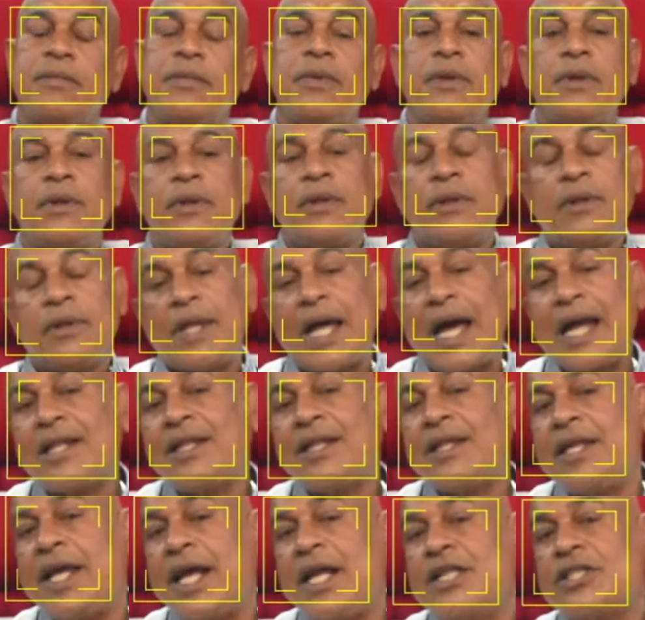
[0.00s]
That
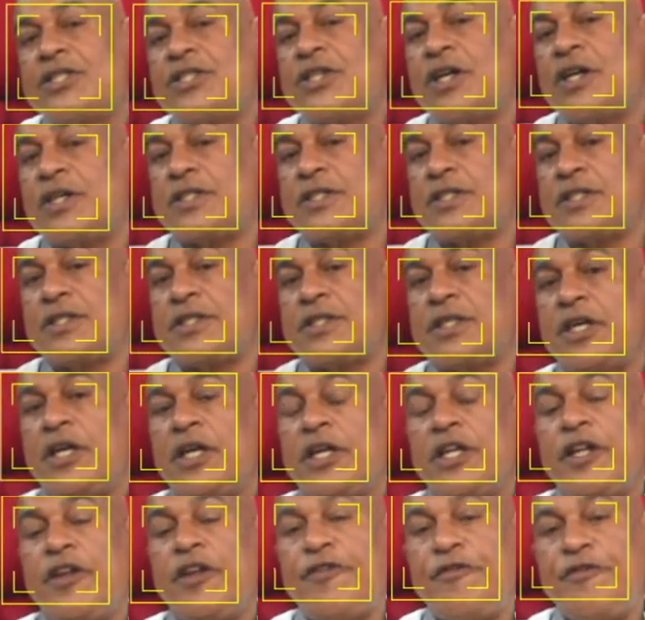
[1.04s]
tells us
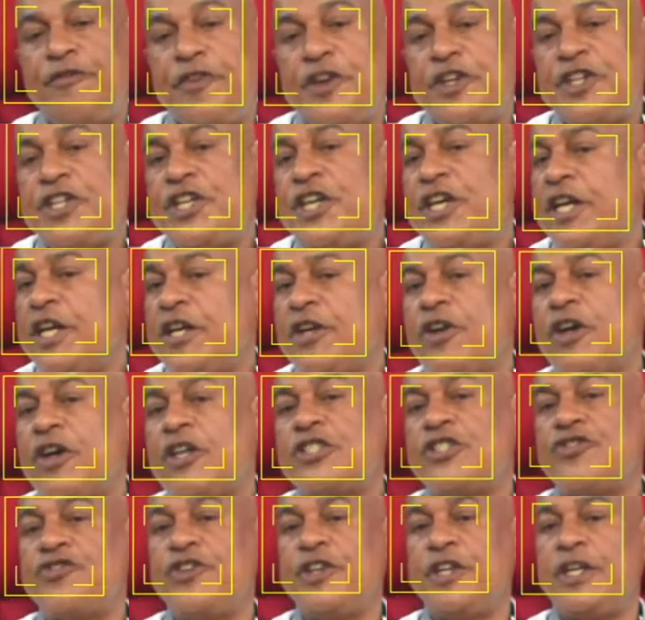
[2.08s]
the fishing
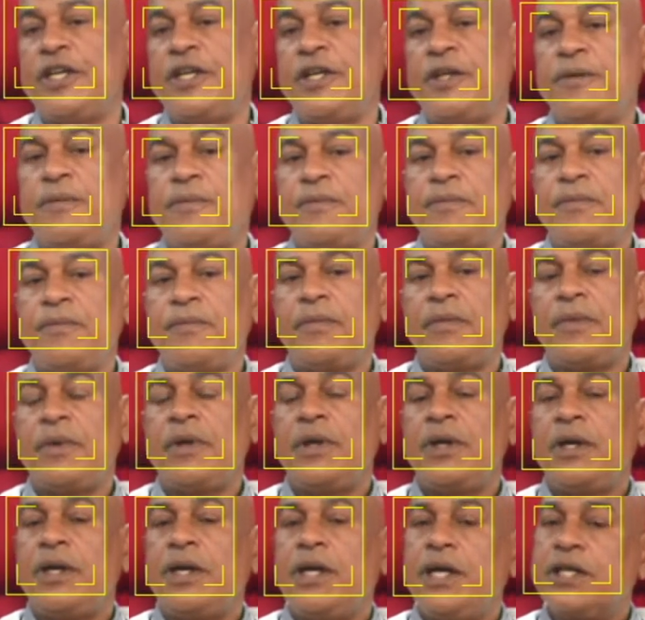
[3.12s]
industry
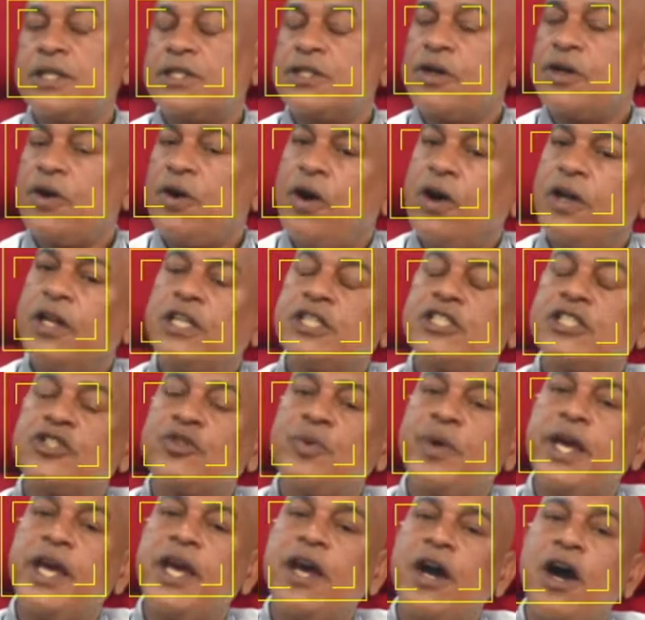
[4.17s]
is on its
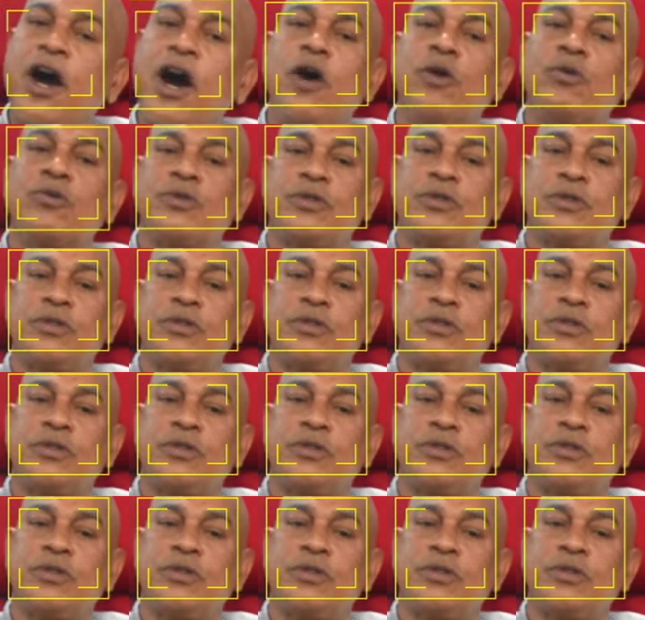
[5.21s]
way out.